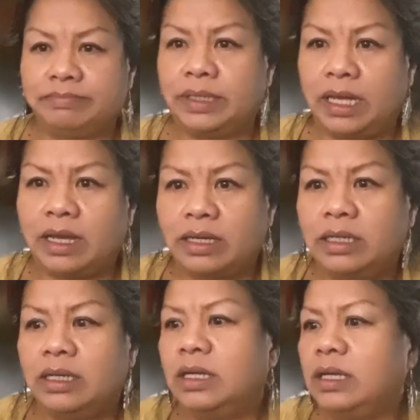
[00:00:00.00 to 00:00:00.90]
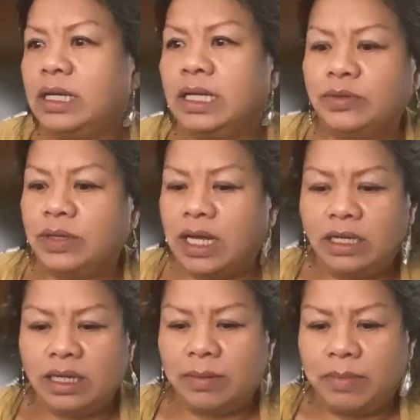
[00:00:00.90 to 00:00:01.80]
yeah, yeah because when i
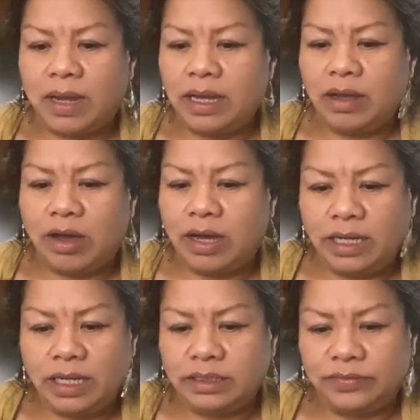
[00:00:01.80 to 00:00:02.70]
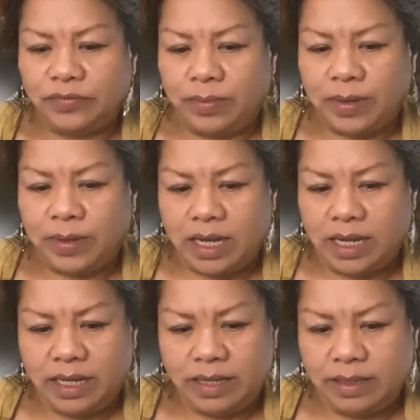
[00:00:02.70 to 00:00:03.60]
look at my audience for
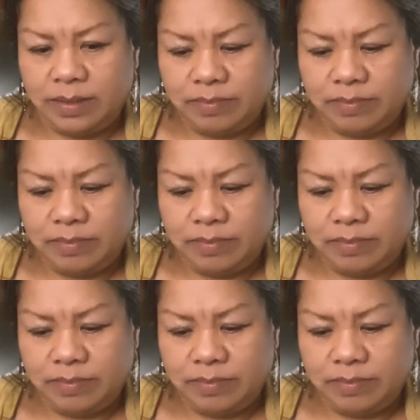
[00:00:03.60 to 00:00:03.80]
my